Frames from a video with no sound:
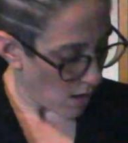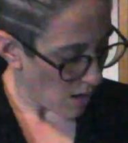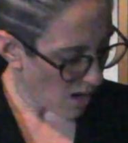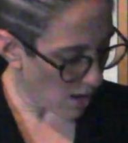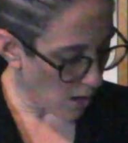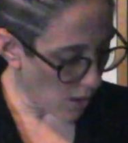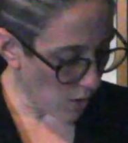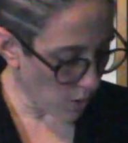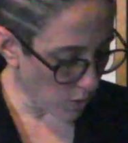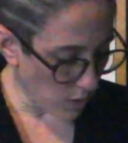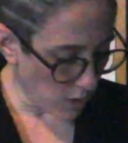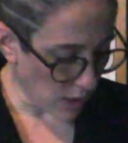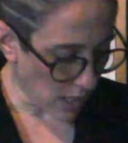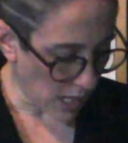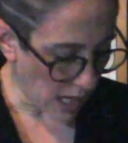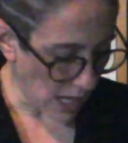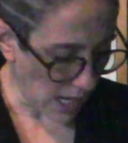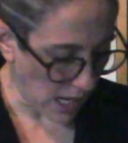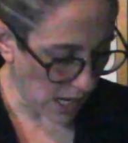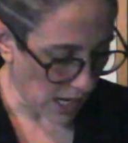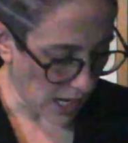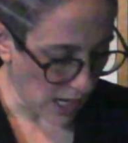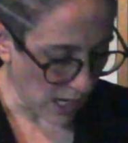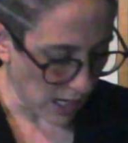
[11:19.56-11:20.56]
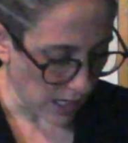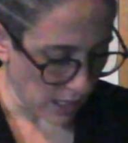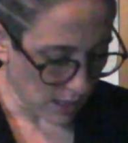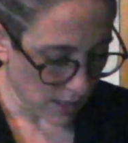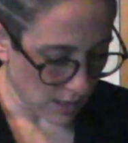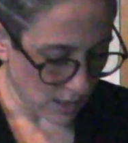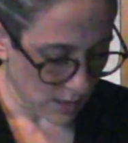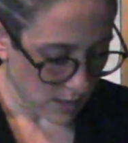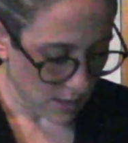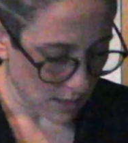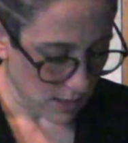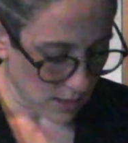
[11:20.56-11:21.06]
Okay,
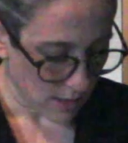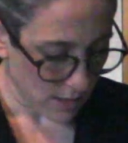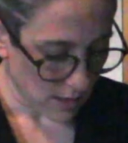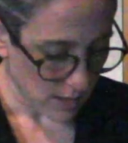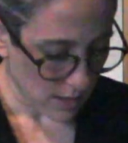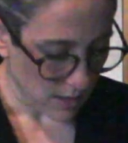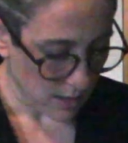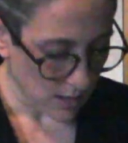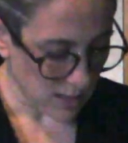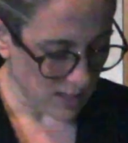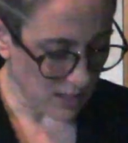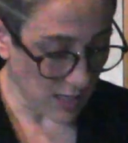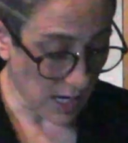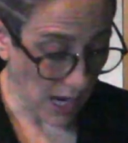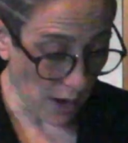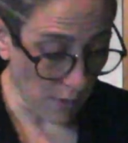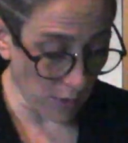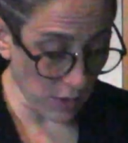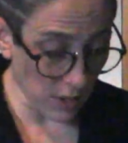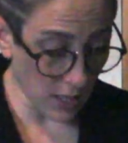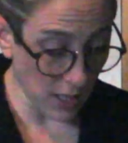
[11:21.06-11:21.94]
now